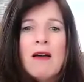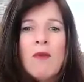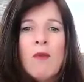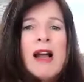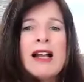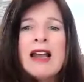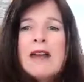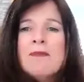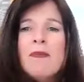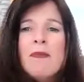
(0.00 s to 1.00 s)
What can
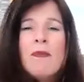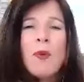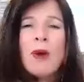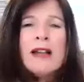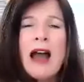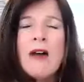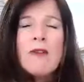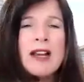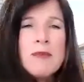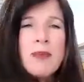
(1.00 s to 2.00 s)
I bring? How
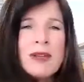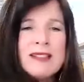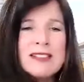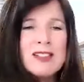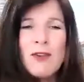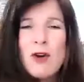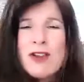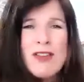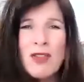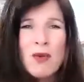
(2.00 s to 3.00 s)
can I bring this
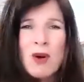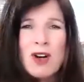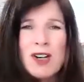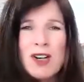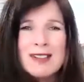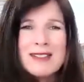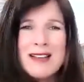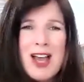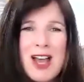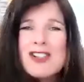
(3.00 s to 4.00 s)
forth in the world
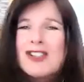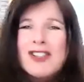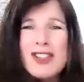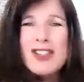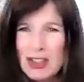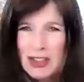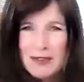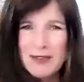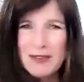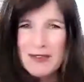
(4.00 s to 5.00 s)
to serve,
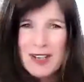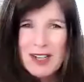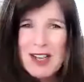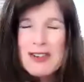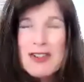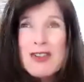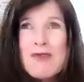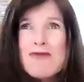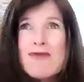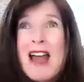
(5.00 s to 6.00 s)

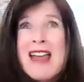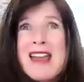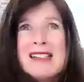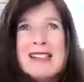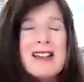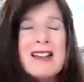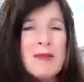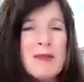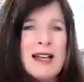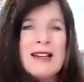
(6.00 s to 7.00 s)
to raise our
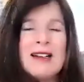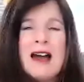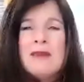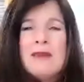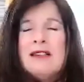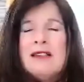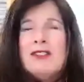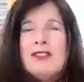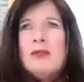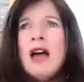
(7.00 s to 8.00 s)
planet up
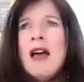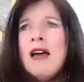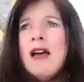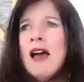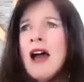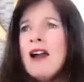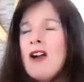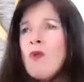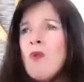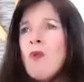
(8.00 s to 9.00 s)
into, and
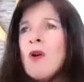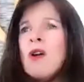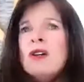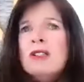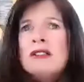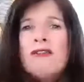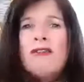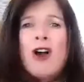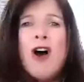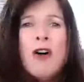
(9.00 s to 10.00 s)
our world
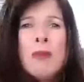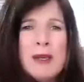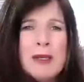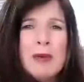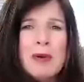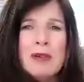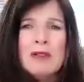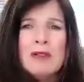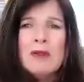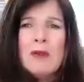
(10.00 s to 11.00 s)
for all
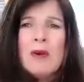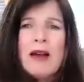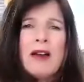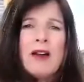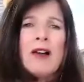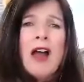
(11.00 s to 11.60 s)
people, where